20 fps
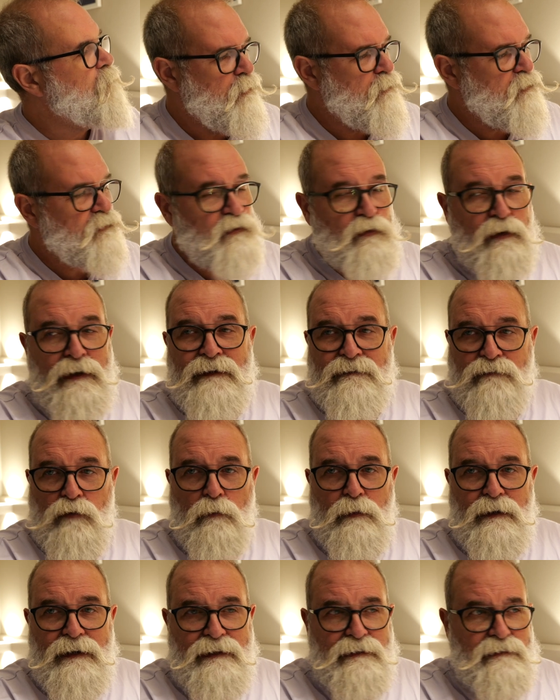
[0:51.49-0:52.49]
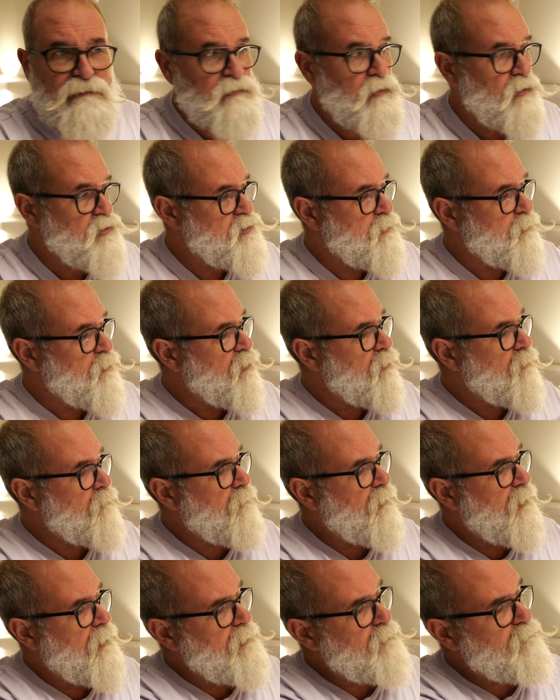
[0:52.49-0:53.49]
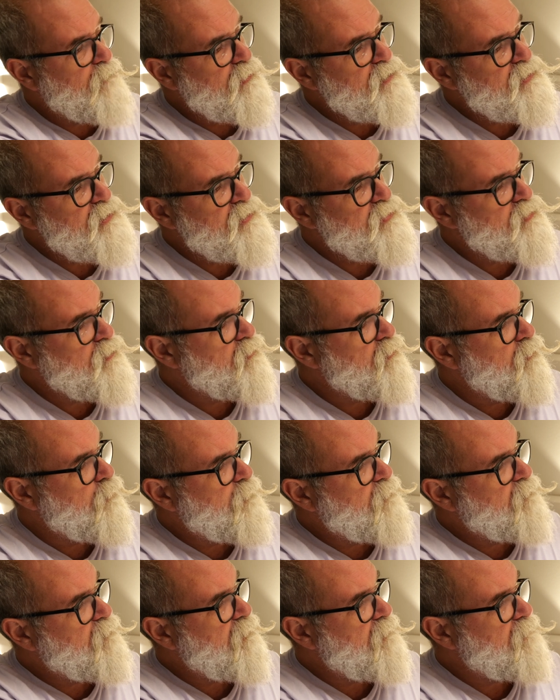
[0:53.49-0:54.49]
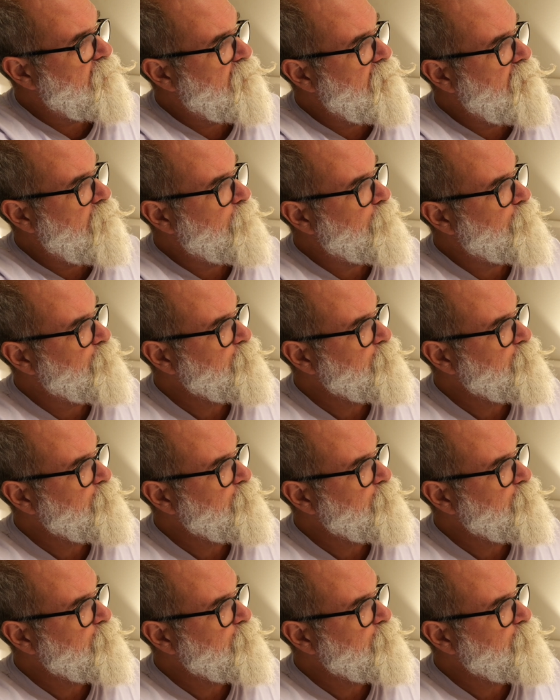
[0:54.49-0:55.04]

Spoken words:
The screen is completely touchable, and if I change the group, as you can see,